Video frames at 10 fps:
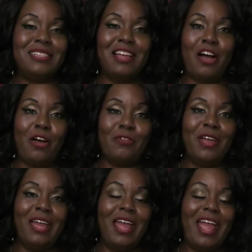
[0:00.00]
love.
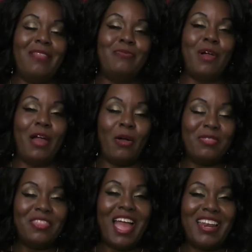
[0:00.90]
And
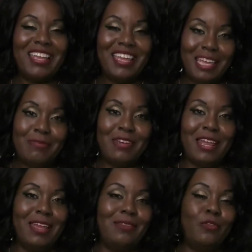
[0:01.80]
on that evening,